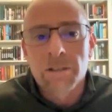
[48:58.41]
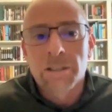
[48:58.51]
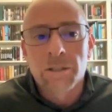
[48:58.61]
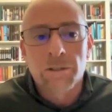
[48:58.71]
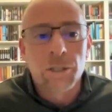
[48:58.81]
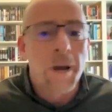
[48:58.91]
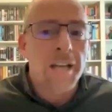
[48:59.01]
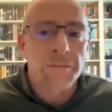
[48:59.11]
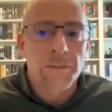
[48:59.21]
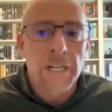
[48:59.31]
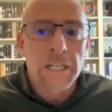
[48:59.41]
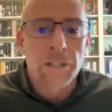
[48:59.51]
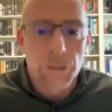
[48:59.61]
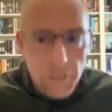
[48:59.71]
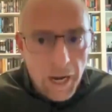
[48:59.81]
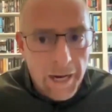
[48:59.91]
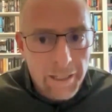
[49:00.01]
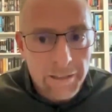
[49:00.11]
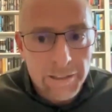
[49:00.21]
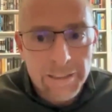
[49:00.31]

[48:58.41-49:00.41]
you know, you asked for it, you got it.